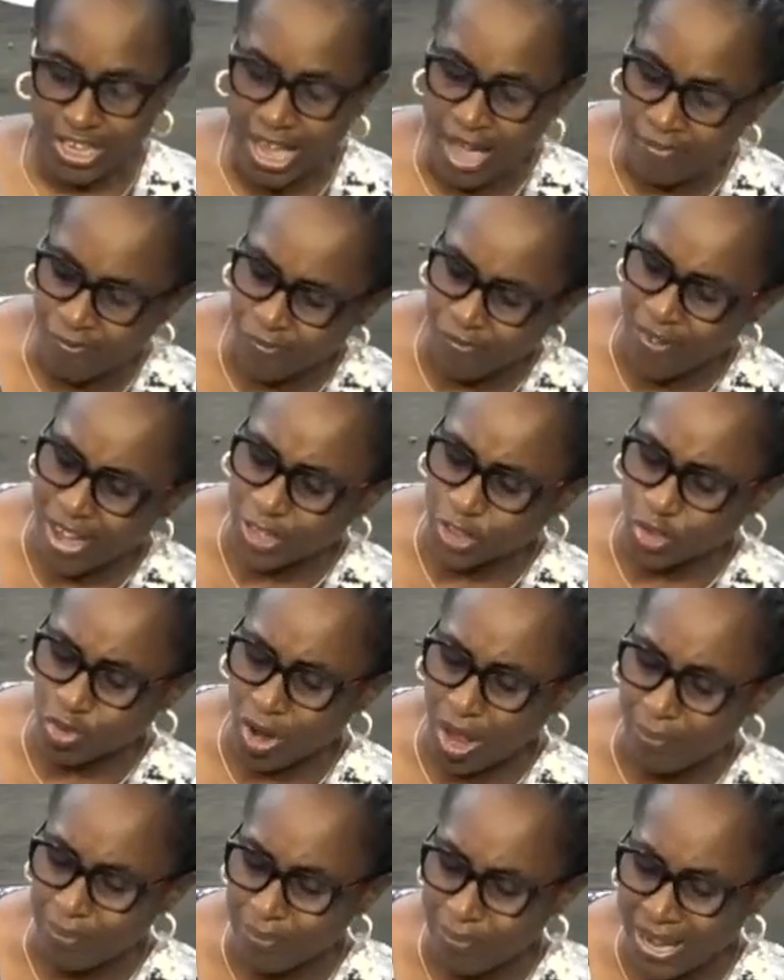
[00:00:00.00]

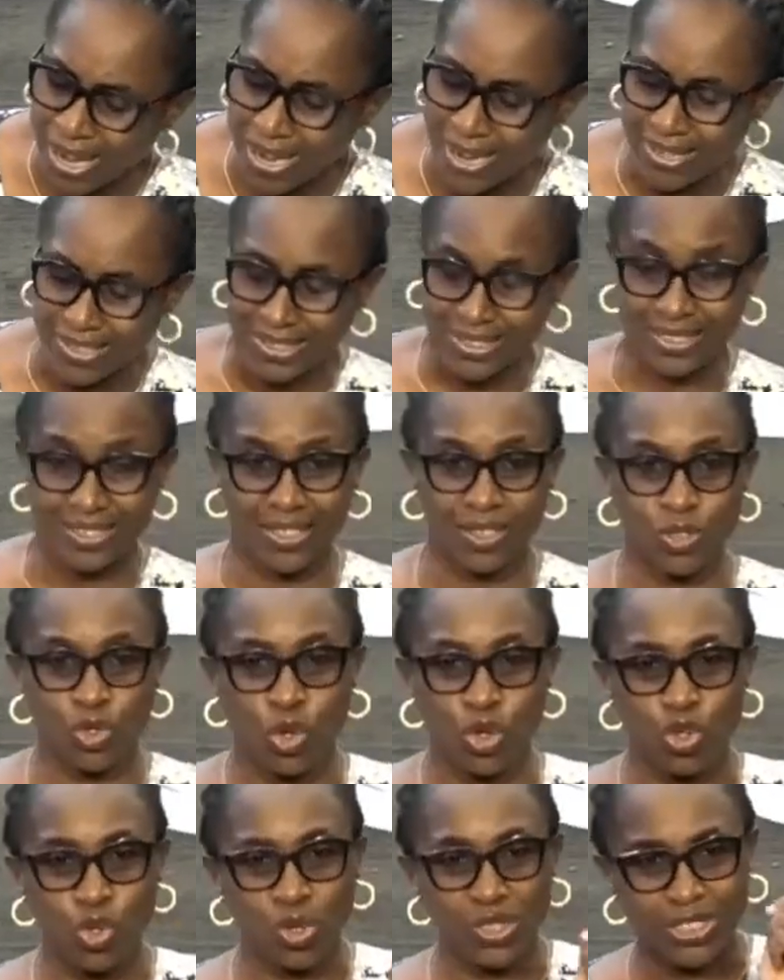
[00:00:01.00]
Effectual means
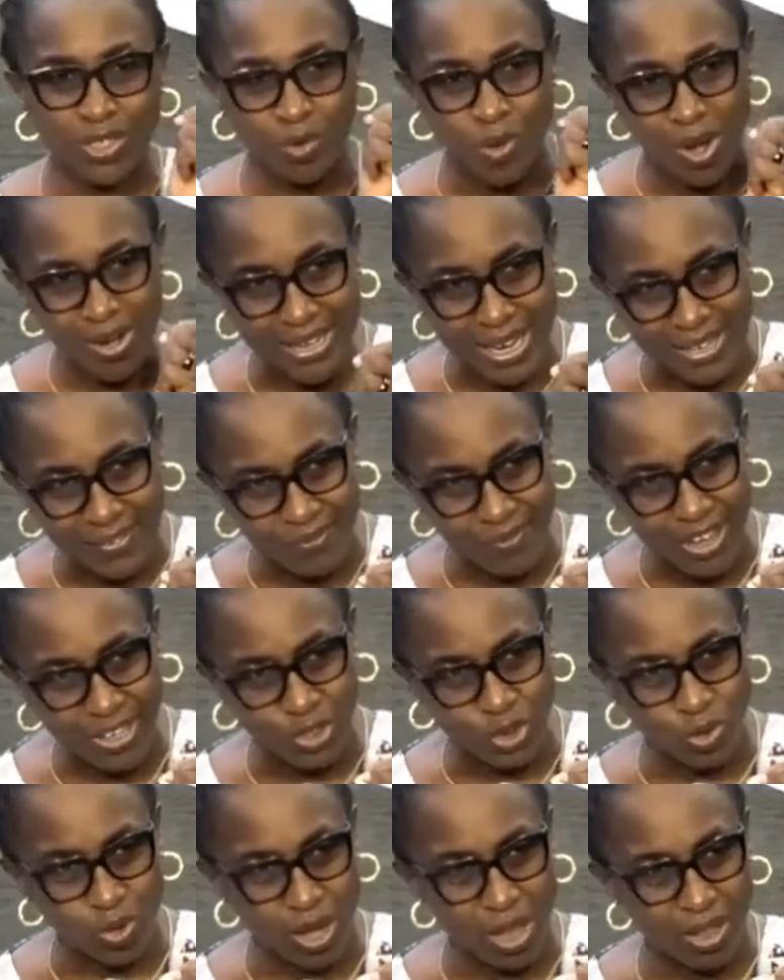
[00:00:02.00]
you use the word
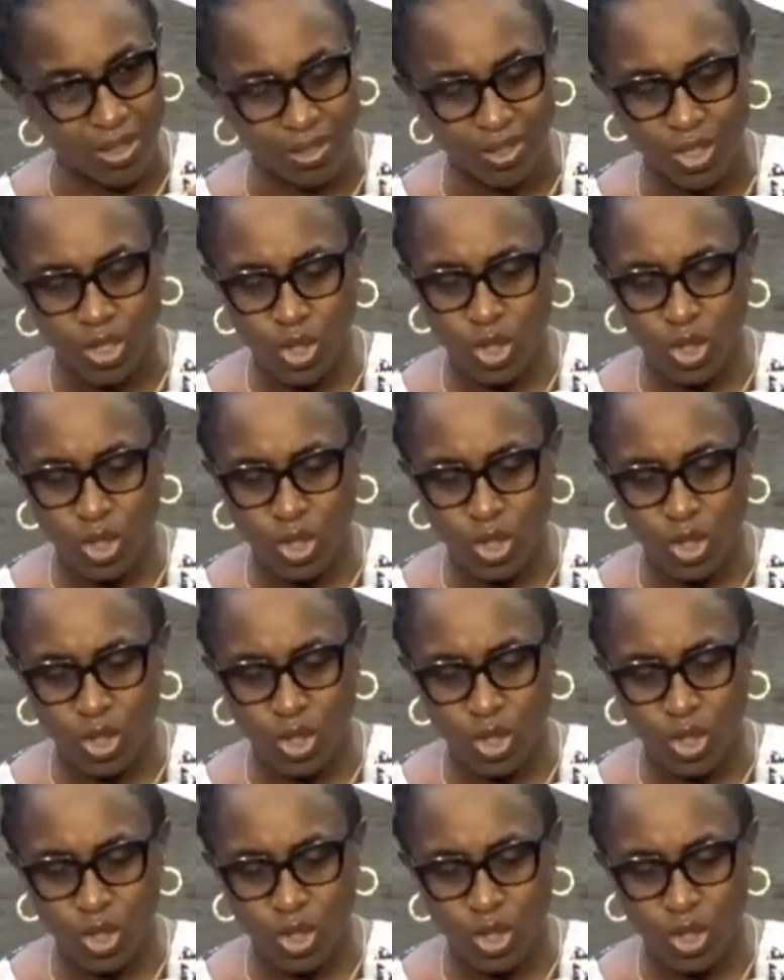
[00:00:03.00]
effectual